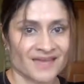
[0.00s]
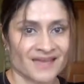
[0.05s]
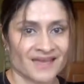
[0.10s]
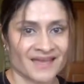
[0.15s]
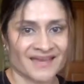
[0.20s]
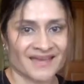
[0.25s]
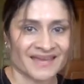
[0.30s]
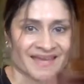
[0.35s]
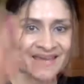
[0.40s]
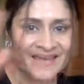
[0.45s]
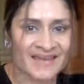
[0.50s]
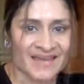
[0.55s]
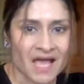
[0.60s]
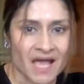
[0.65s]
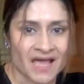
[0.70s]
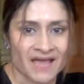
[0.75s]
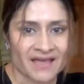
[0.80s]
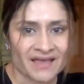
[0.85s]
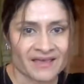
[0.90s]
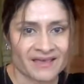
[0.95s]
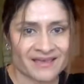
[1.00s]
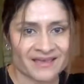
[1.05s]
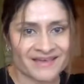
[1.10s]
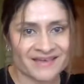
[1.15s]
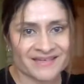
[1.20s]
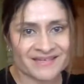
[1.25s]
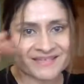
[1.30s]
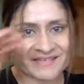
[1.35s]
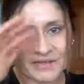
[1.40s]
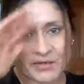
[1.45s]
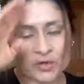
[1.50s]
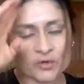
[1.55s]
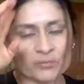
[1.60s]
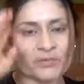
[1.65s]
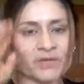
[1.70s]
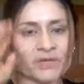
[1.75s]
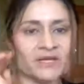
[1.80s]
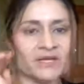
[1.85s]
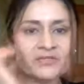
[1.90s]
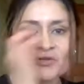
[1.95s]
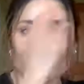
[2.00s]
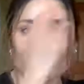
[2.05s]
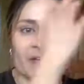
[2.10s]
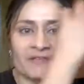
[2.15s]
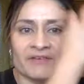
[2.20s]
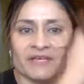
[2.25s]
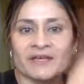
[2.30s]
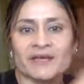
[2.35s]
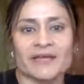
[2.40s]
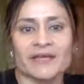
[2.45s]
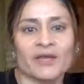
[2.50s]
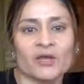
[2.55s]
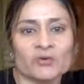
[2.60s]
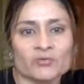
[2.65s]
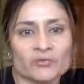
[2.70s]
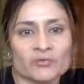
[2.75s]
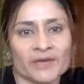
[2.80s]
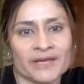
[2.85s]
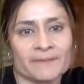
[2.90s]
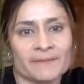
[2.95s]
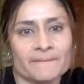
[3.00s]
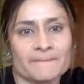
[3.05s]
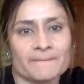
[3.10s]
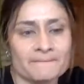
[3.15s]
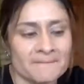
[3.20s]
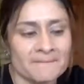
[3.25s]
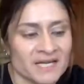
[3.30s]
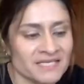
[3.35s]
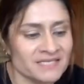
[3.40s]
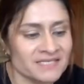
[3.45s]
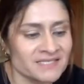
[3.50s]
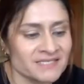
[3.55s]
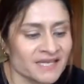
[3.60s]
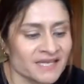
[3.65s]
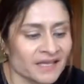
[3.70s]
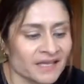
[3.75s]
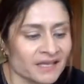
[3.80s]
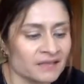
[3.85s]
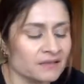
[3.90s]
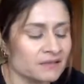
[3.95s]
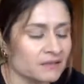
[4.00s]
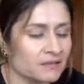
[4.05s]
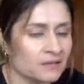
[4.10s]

Hey guys, I hope you guys are having a great Monday.